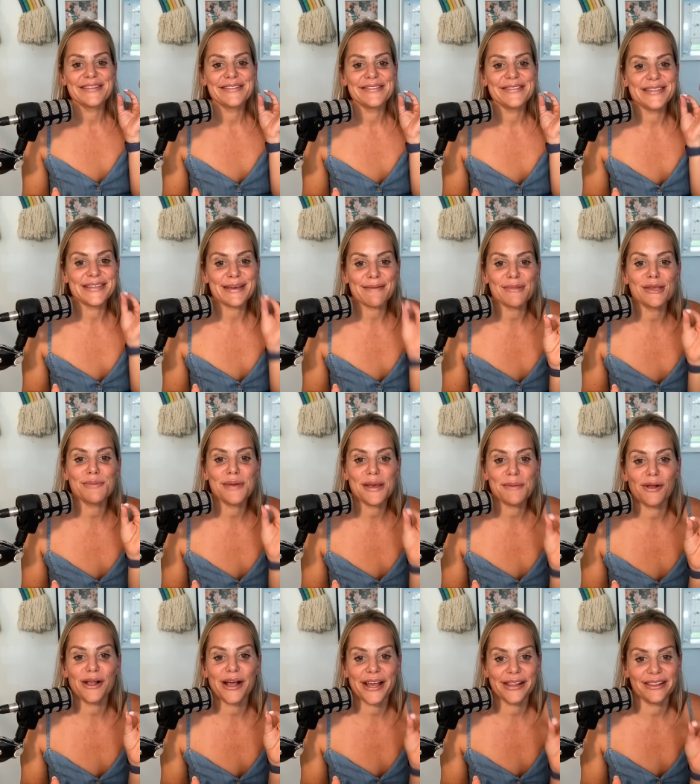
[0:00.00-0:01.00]
some of the
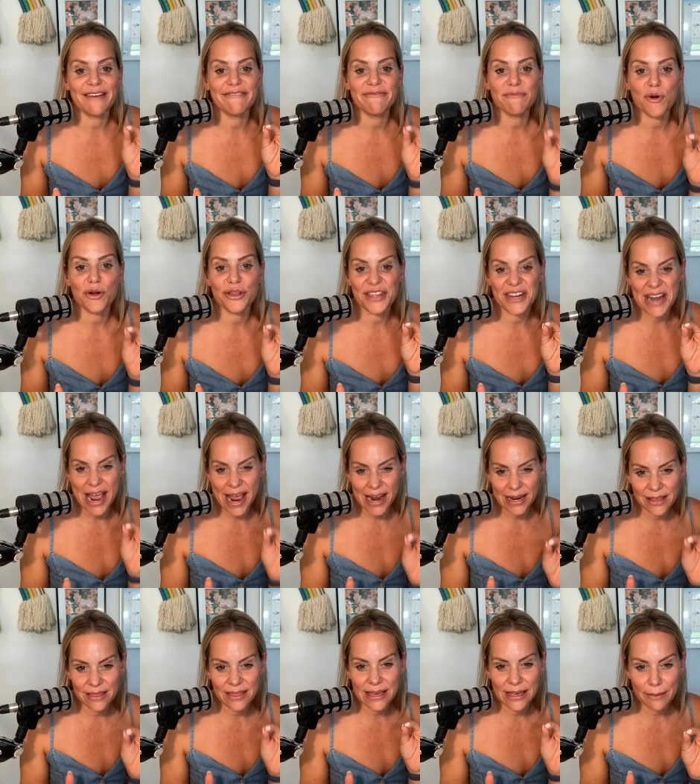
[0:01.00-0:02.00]
people I love more than
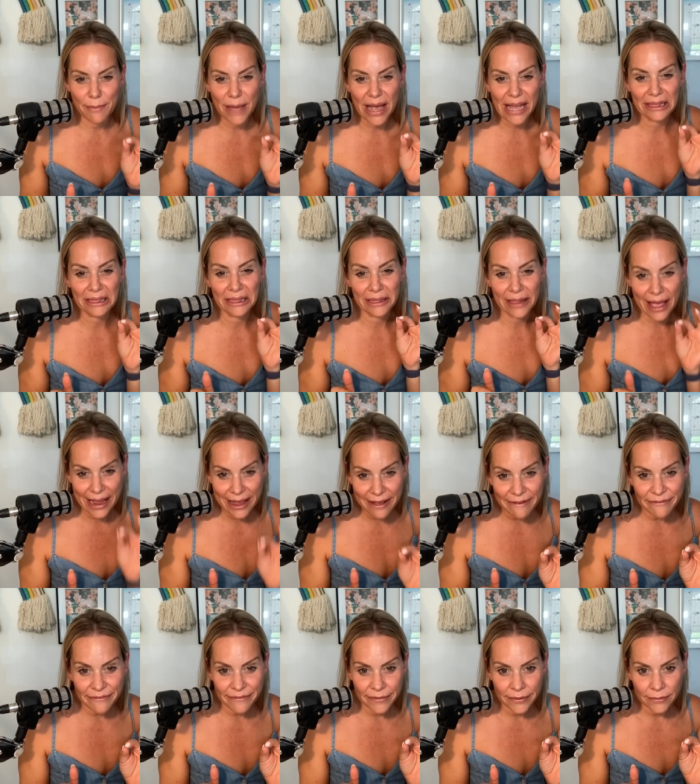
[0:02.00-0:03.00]
anything in my
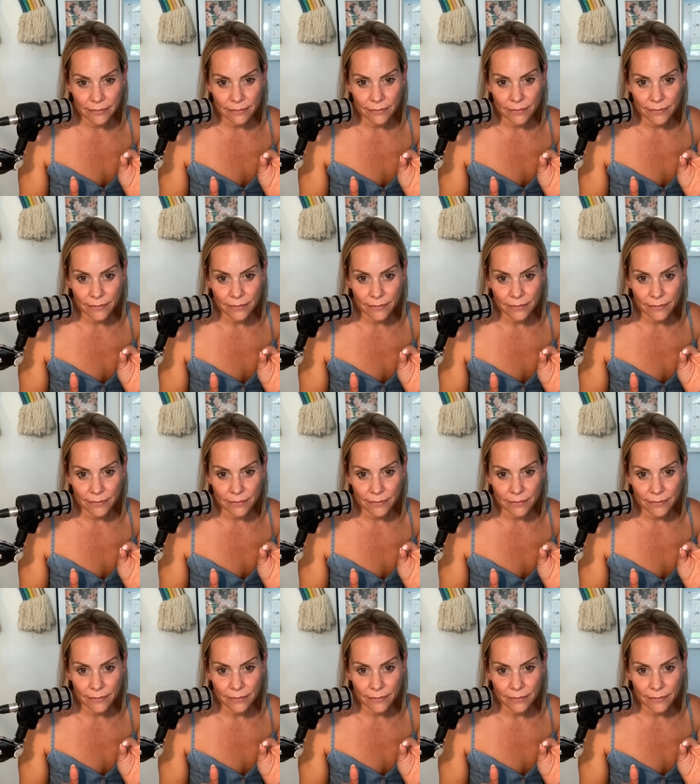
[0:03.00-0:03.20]
life